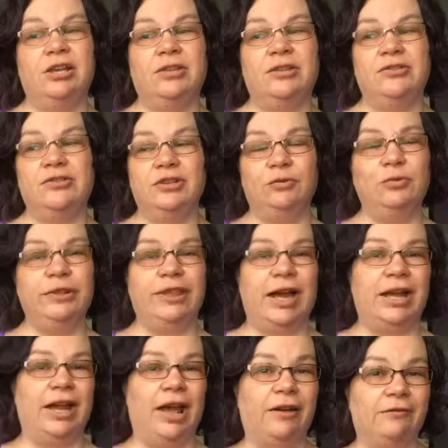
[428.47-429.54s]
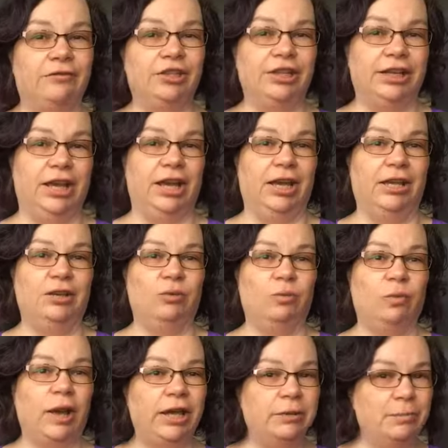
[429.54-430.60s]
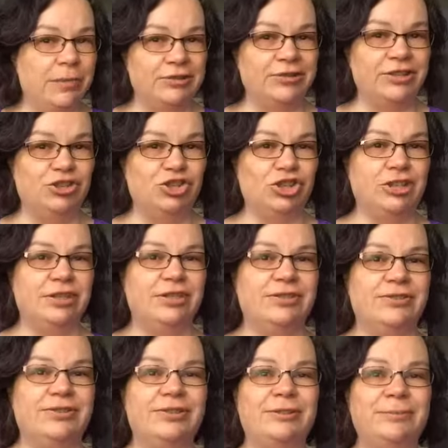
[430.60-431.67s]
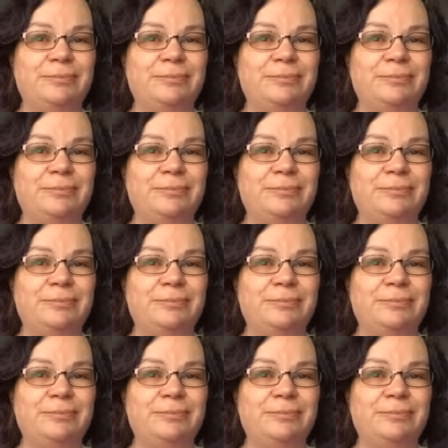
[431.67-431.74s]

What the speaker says: Sit with that every day. Write messages,